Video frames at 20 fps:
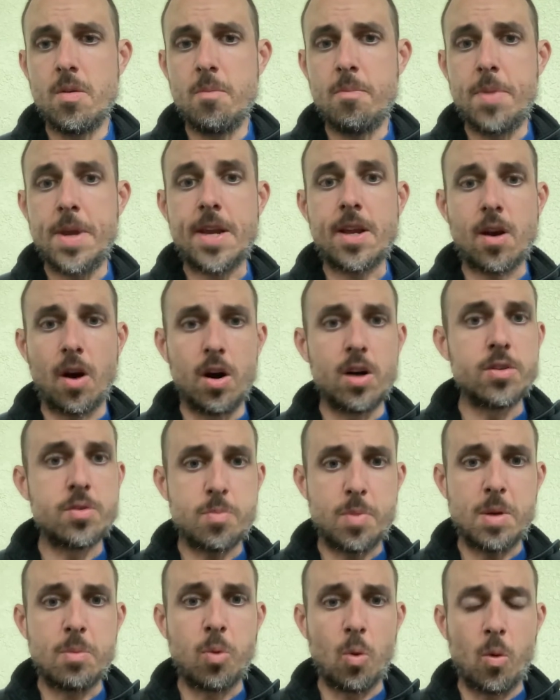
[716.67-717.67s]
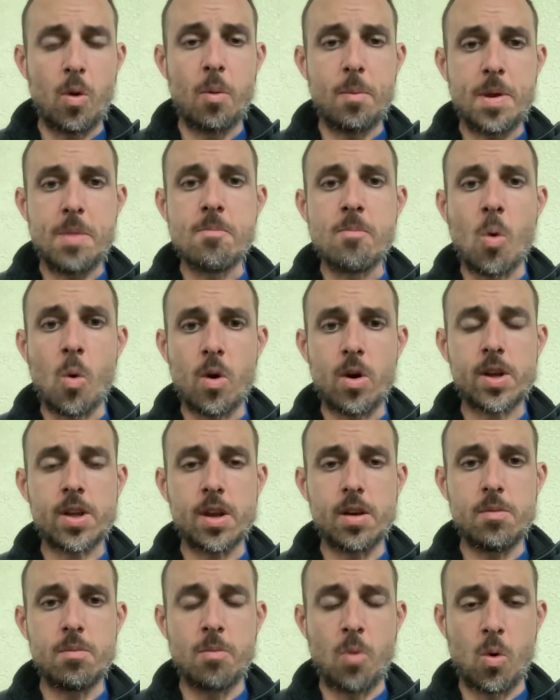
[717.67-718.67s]
because people will be more
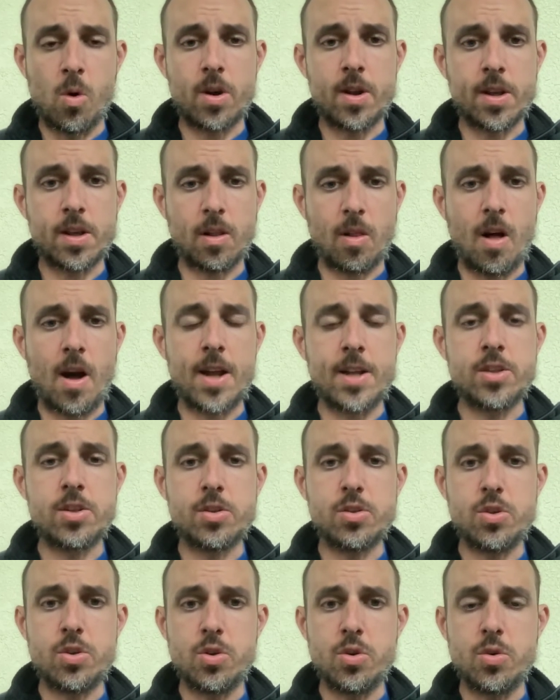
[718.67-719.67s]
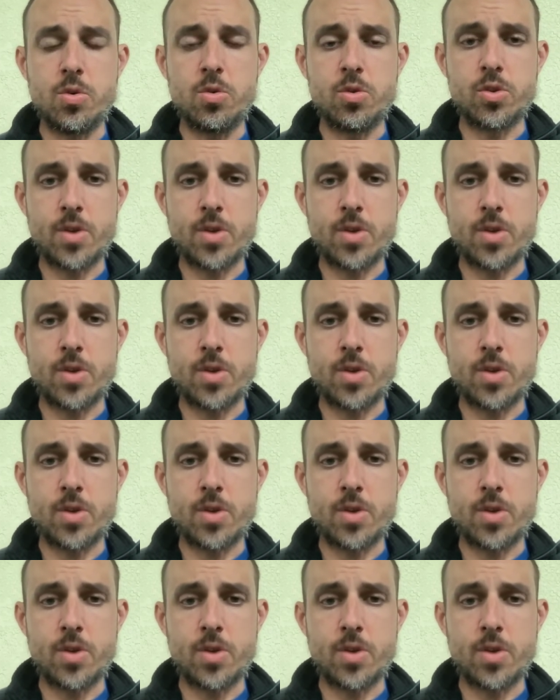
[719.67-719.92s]
inclined to